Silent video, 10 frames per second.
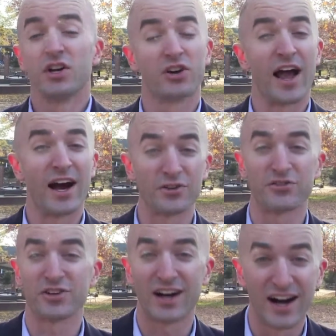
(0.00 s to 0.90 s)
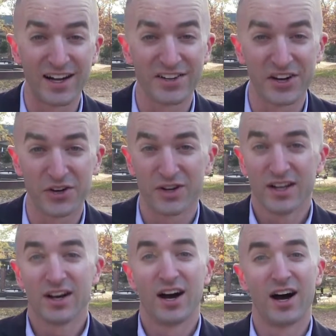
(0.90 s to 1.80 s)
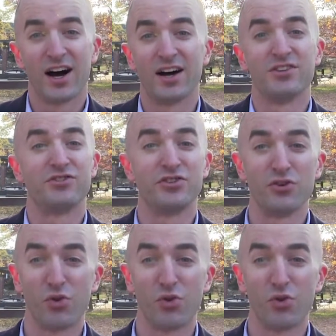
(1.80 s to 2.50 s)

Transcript: your house or condo, uh, do